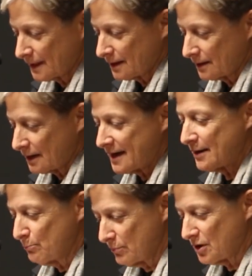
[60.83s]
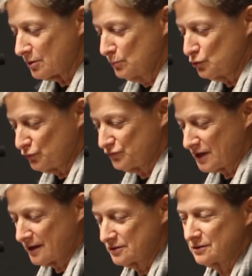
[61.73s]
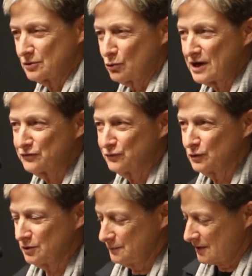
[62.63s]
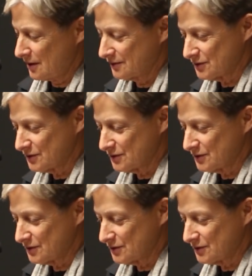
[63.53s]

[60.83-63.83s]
am moved and grateful on this